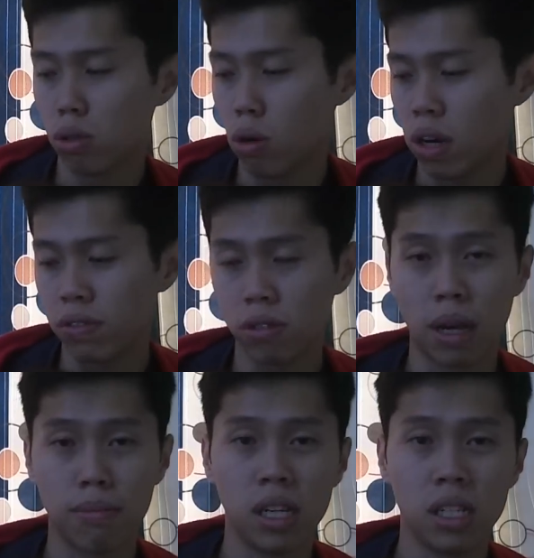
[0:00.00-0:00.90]
go after
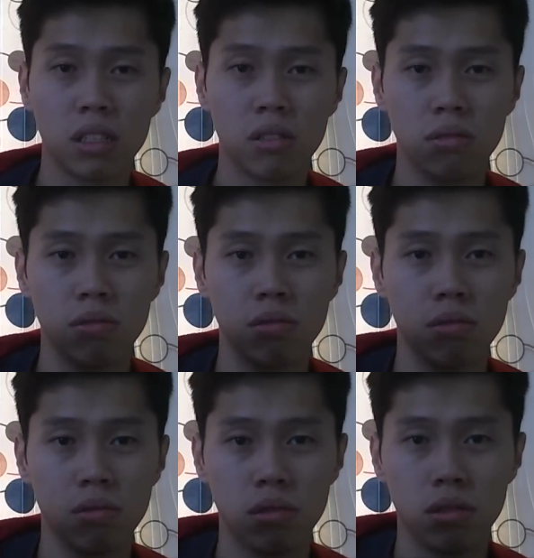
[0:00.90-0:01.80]
my mice.
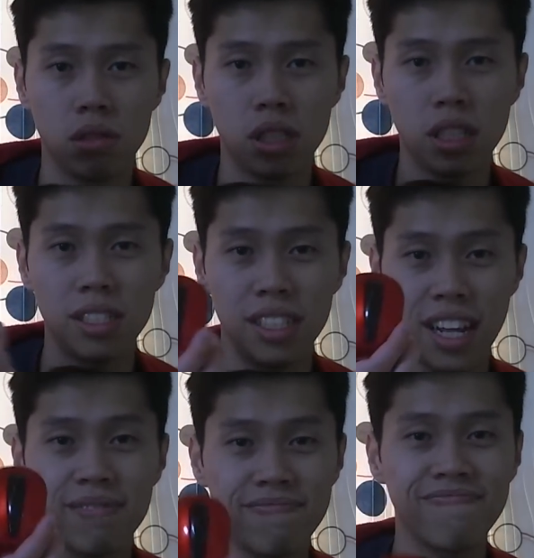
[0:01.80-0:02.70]
See this? See
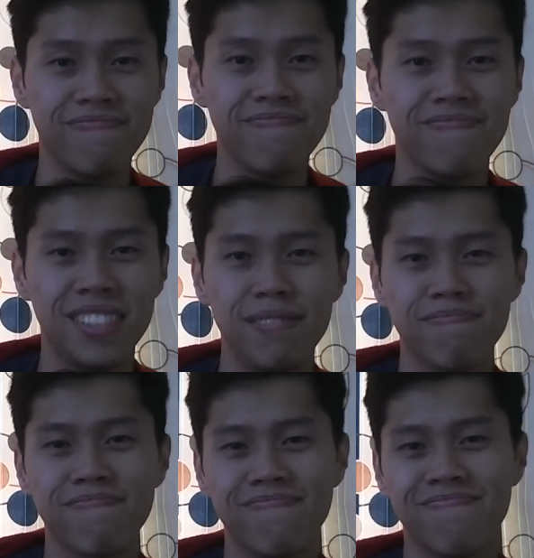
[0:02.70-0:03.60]
that? See?
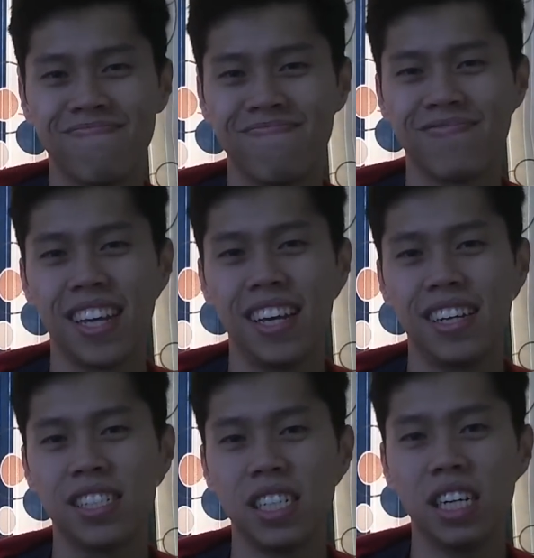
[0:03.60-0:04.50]

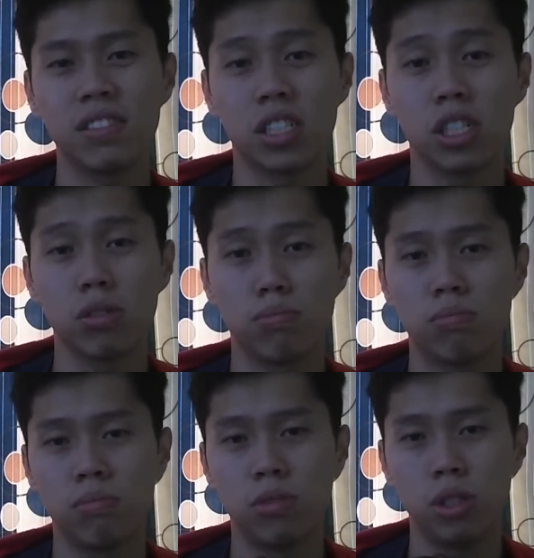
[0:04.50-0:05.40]
She loves it. She'll
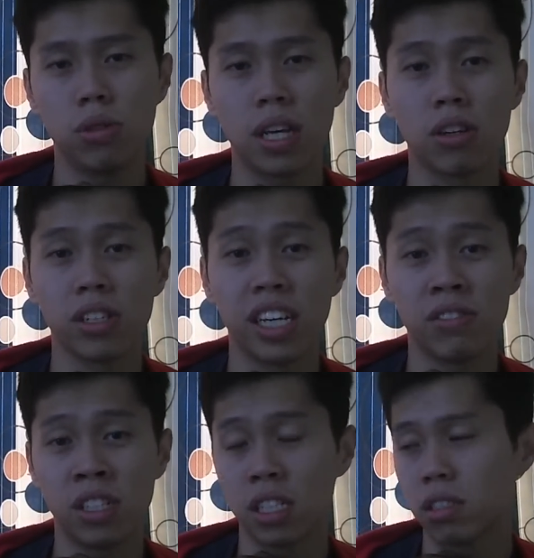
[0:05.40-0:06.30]
chew on that all day if
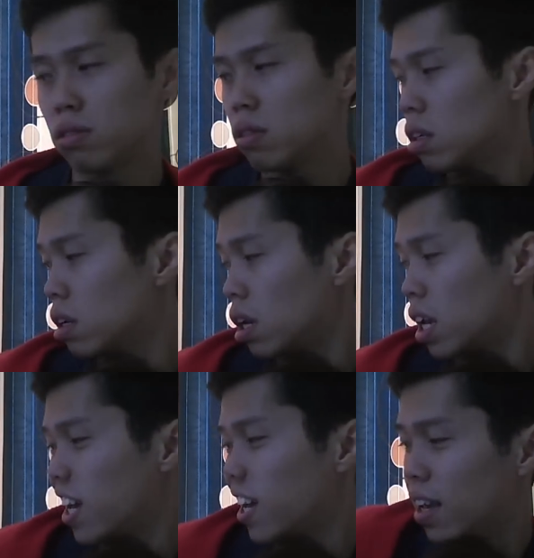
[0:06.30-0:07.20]
she has to.
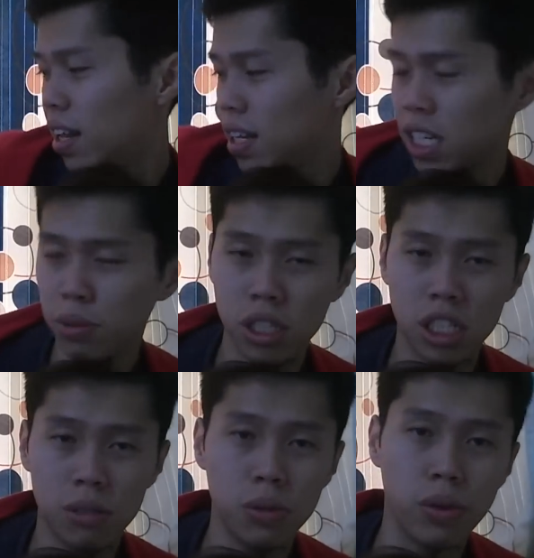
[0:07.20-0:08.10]
And anytime she
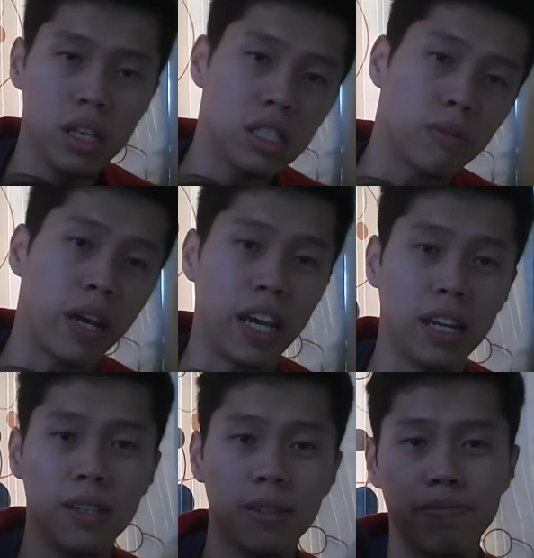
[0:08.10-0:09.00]
sees me with this in my hand,